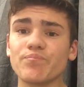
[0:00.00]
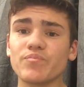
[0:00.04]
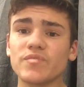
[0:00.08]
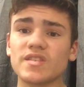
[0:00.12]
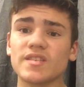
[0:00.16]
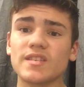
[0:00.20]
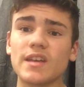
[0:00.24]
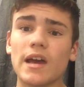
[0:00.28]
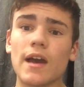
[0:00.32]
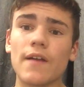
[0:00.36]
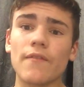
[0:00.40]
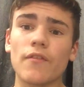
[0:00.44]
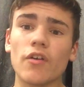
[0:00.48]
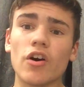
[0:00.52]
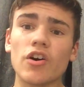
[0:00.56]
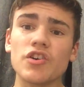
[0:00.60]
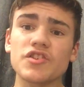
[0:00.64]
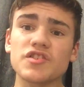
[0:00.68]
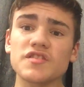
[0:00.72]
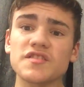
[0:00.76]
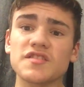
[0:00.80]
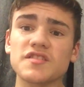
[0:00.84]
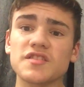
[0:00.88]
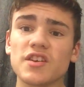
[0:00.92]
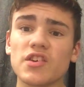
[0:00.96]
State of
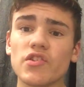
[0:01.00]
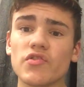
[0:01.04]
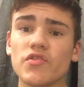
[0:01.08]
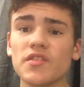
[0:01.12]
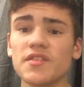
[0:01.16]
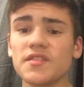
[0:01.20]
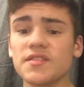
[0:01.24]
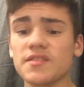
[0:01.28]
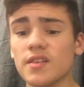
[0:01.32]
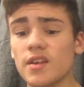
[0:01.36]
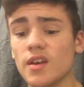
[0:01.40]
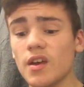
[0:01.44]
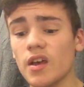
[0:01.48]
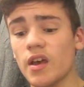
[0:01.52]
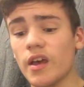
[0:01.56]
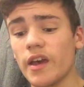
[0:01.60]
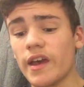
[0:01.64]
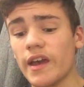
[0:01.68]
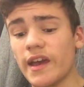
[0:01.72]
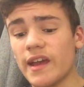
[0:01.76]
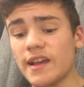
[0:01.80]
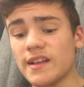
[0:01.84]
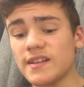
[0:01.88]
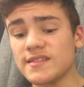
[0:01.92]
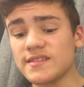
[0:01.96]
Origin series.
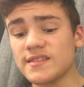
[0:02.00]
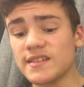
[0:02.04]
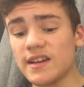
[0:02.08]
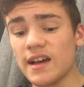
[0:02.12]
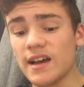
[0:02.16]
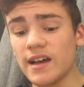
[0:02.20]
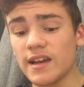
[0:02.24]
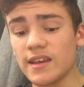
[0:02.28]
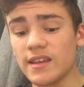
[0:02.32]
And